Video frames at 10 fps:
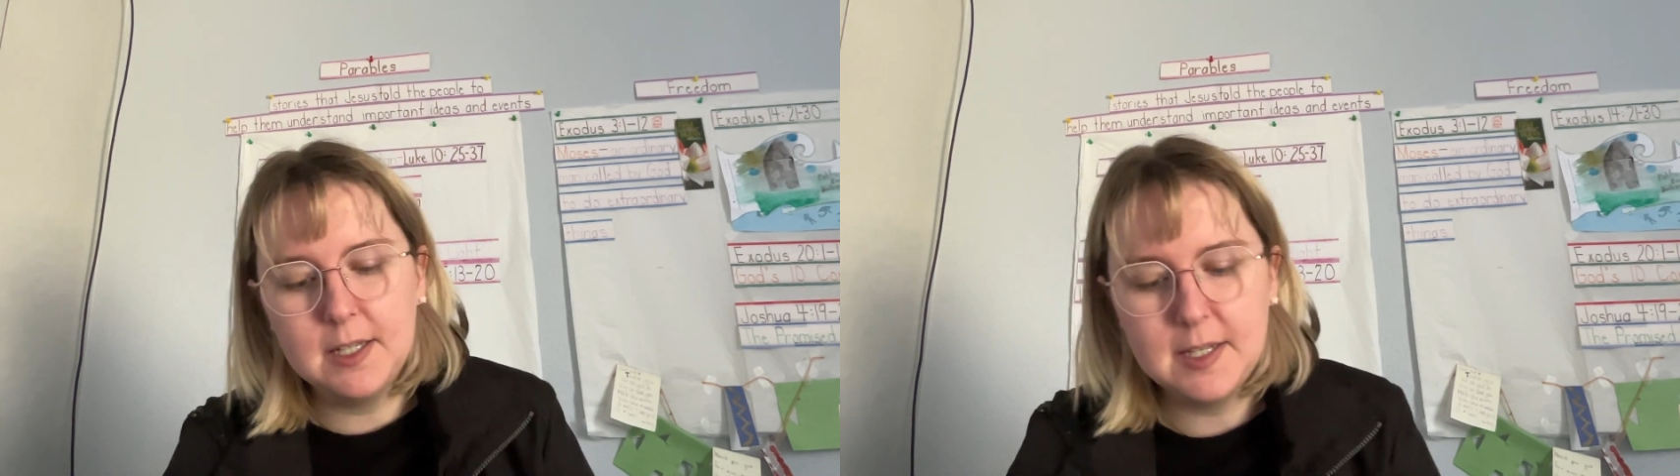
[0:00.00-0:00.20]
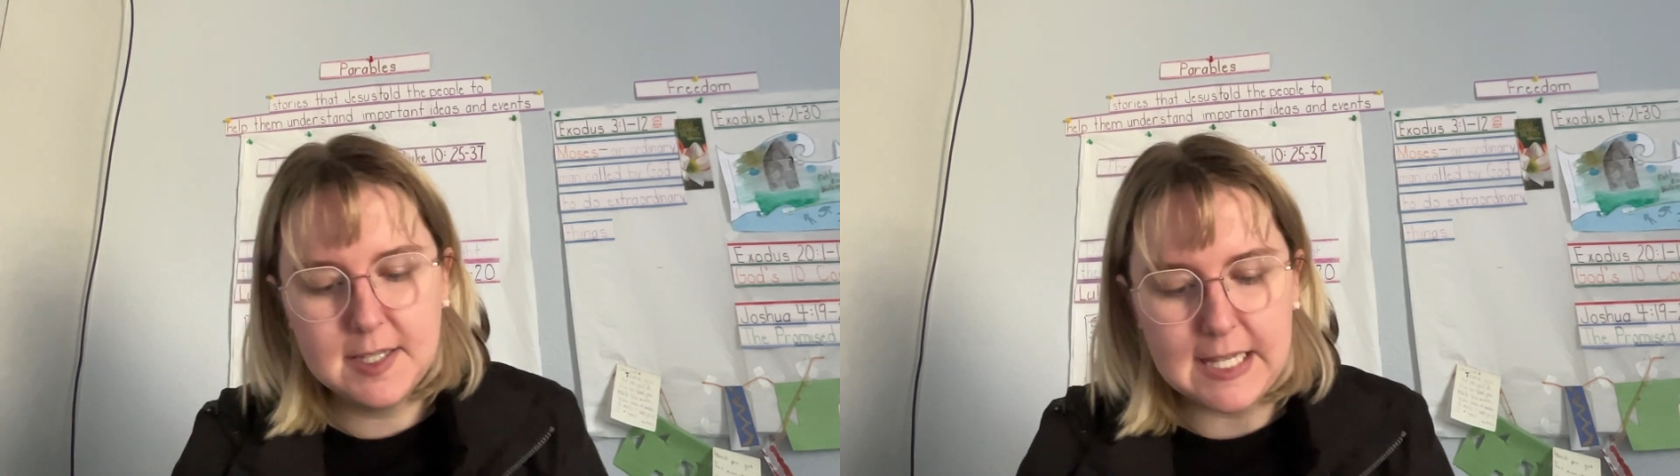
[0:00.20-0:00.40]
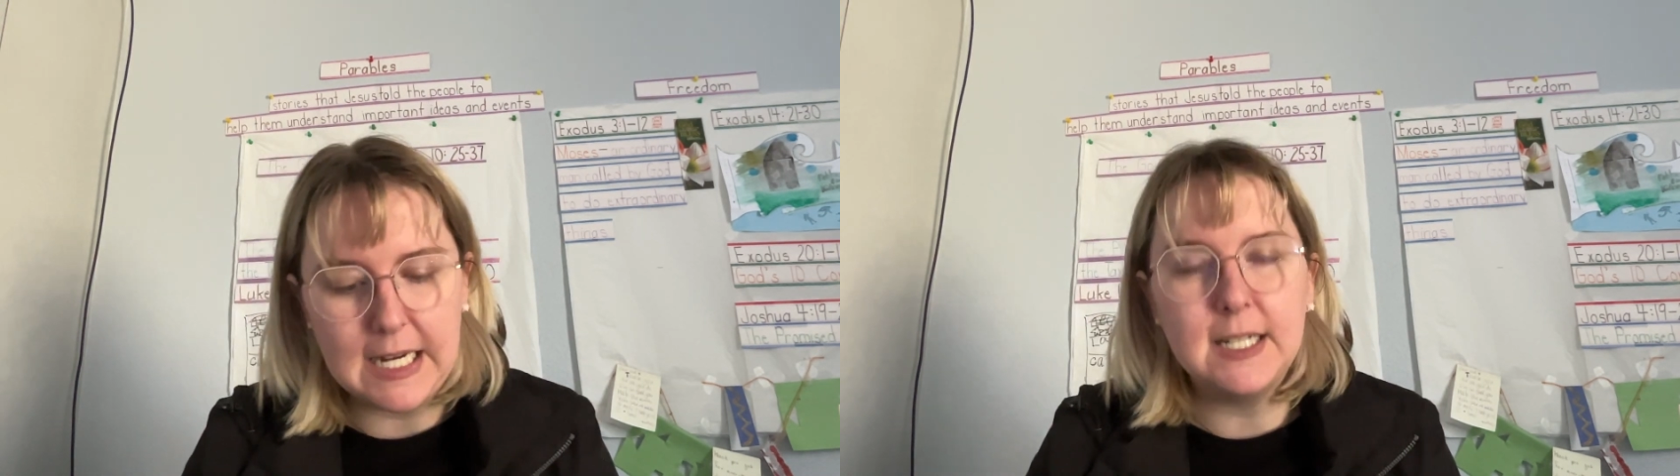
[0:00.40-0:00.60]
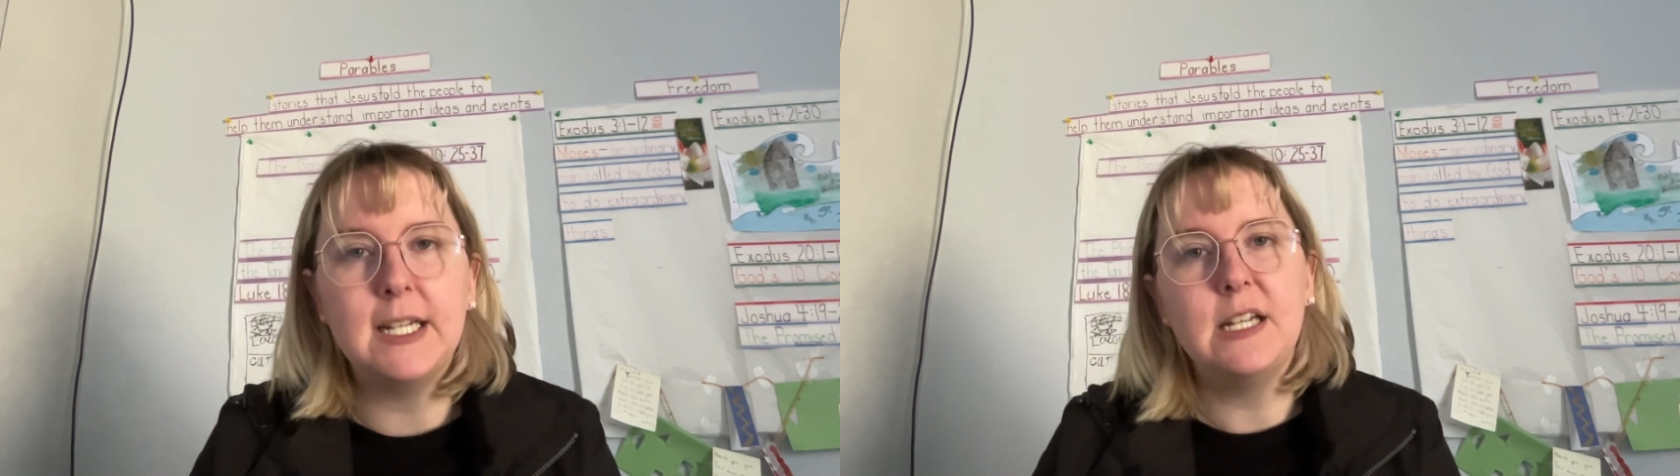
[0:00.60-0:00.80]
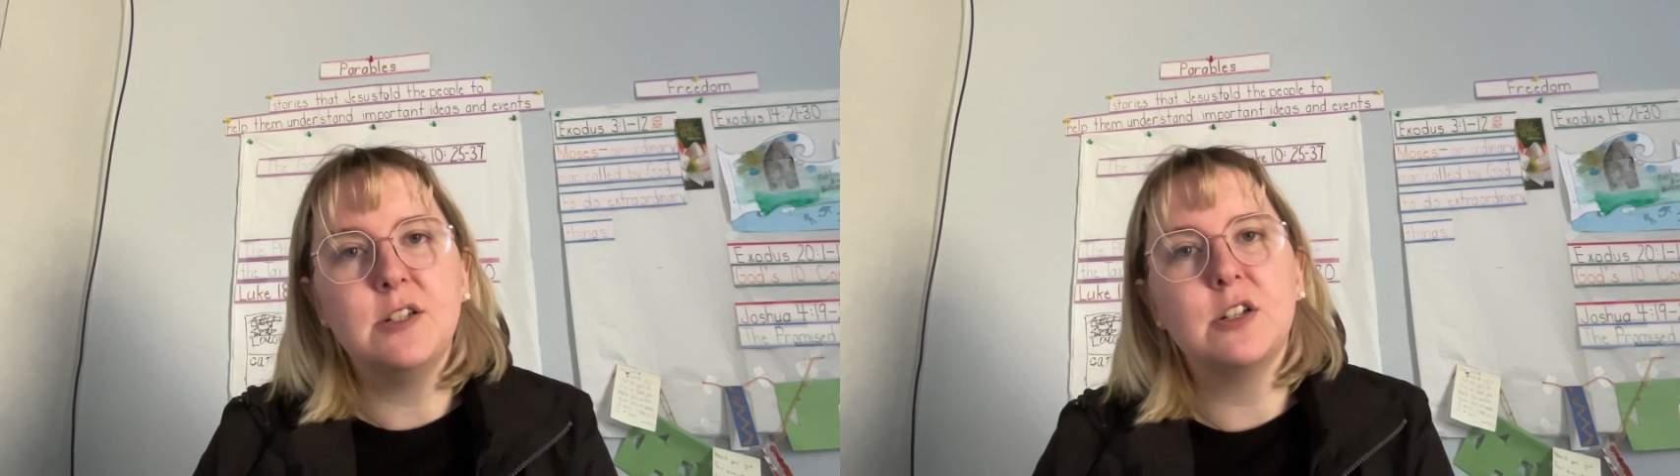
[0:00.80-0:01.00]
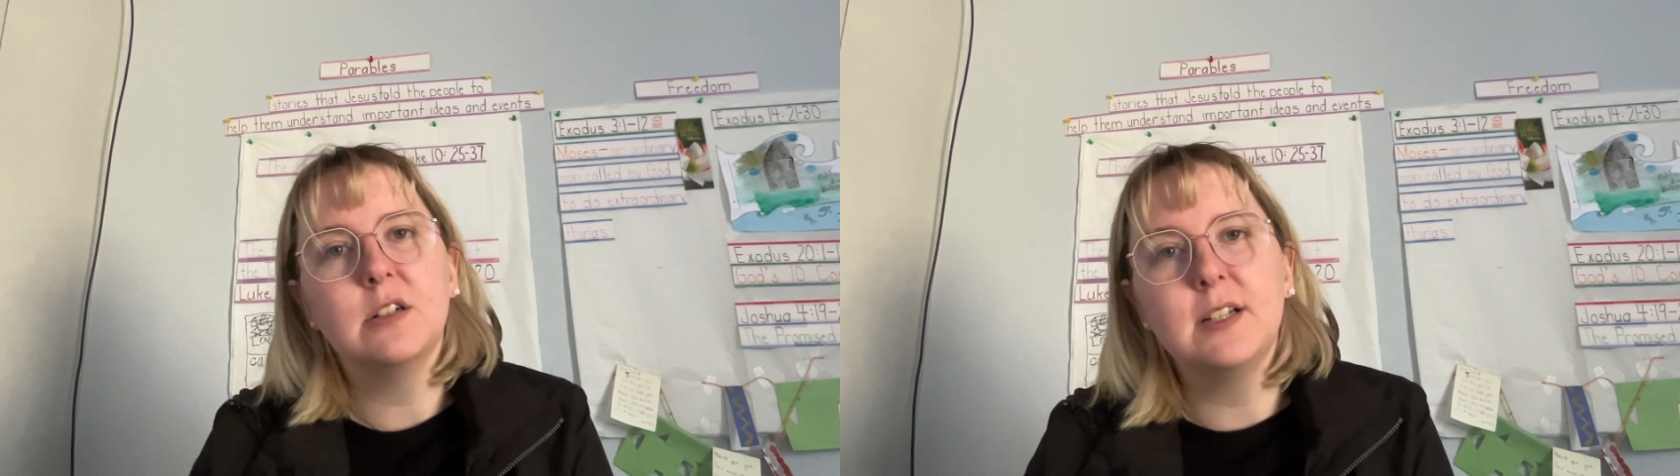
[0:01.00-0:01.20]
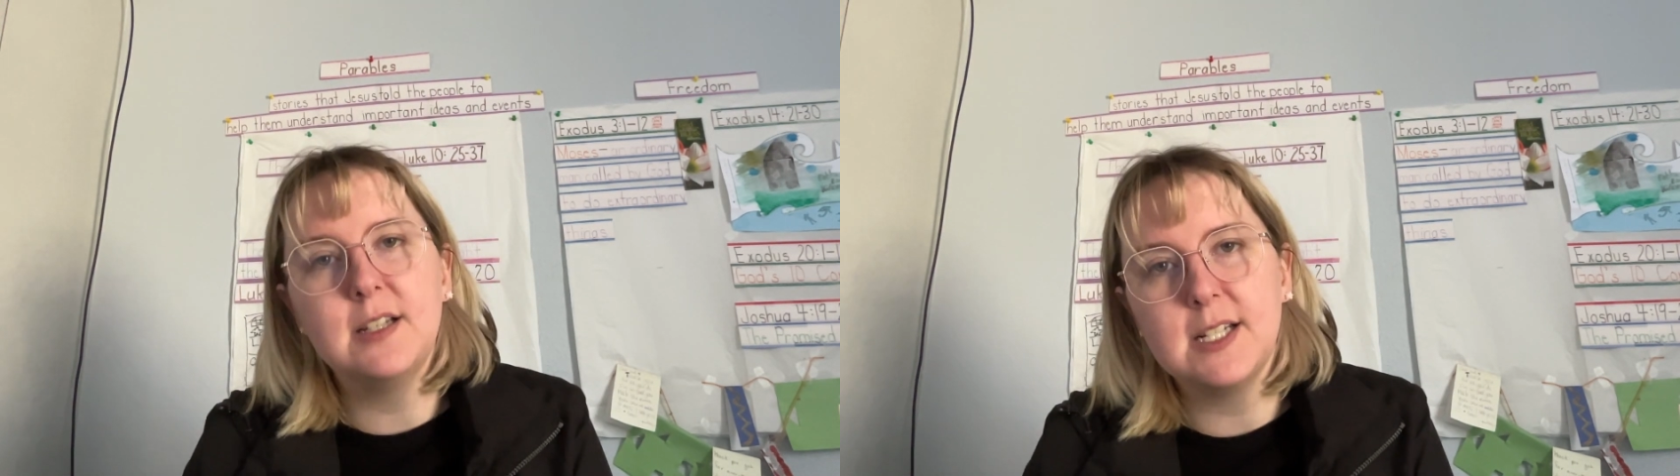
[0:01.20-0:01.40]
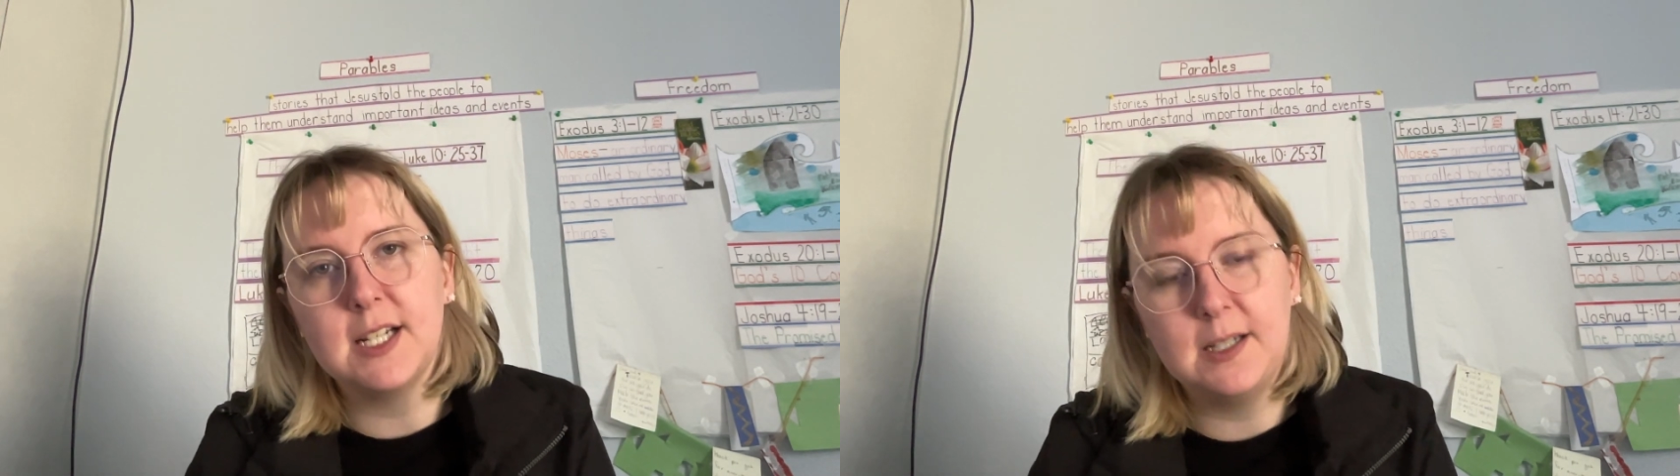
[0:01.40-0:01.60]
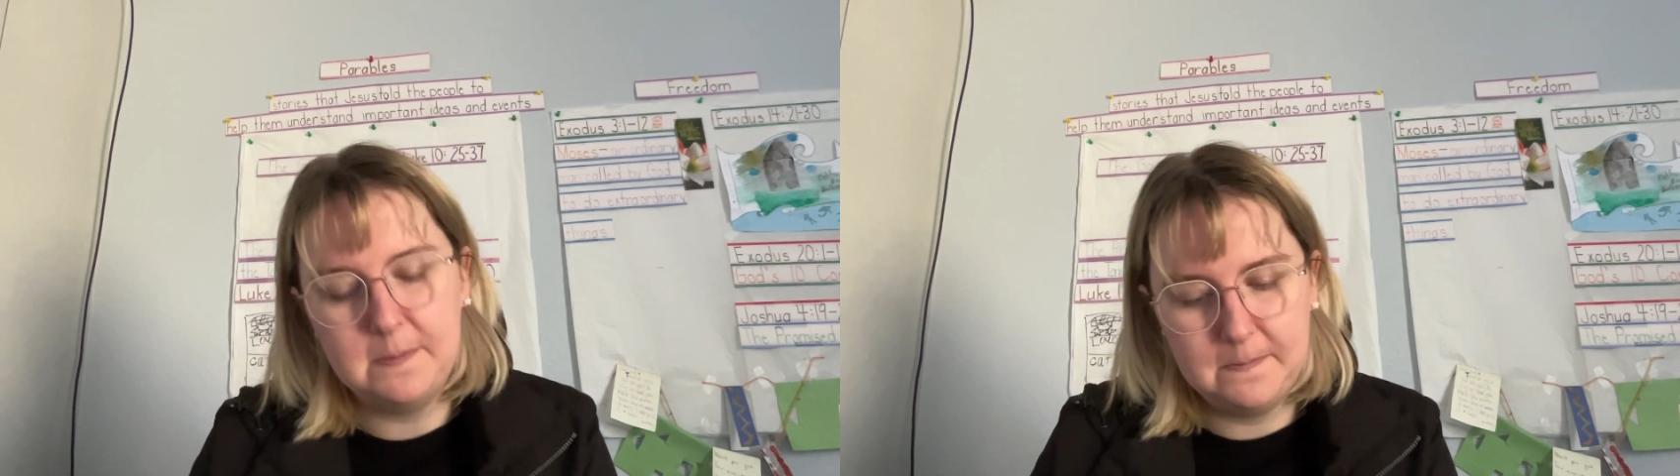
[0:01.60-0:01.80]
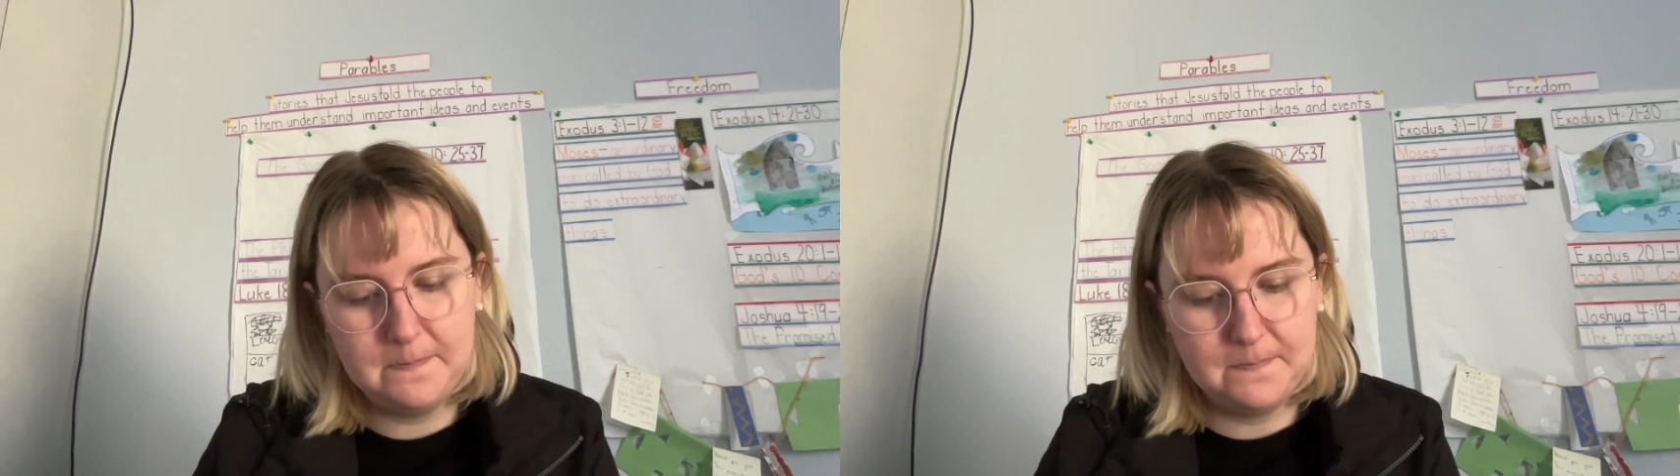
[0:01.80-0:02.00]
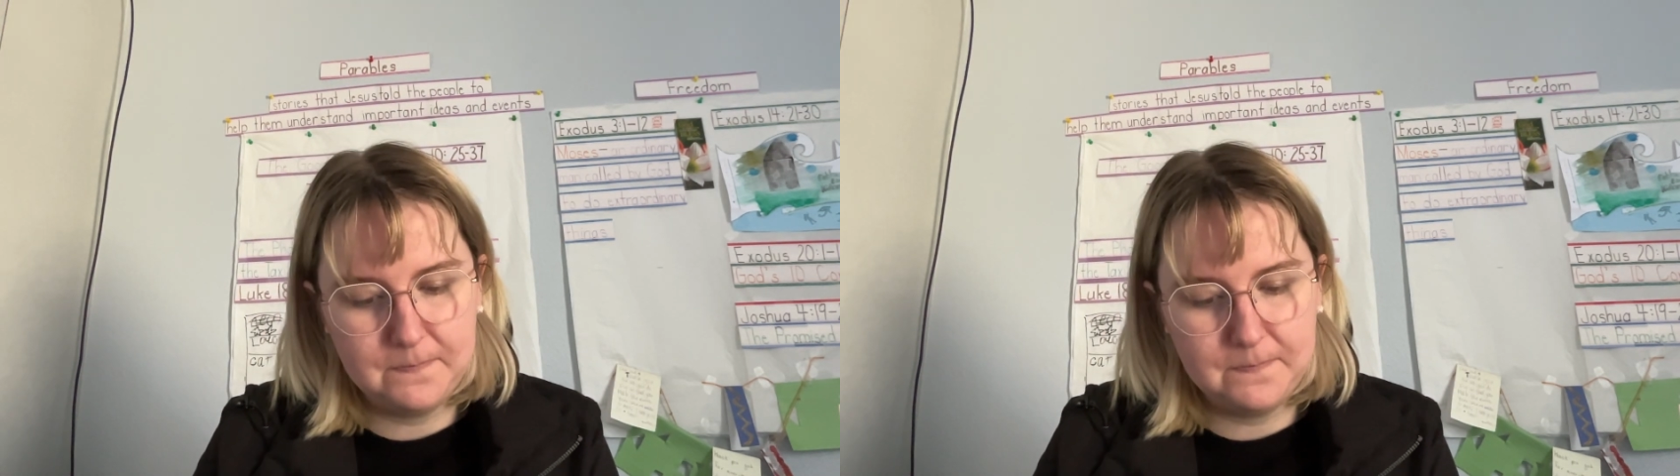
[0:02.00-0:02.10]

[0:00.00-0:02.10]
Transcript: Satan entered into him.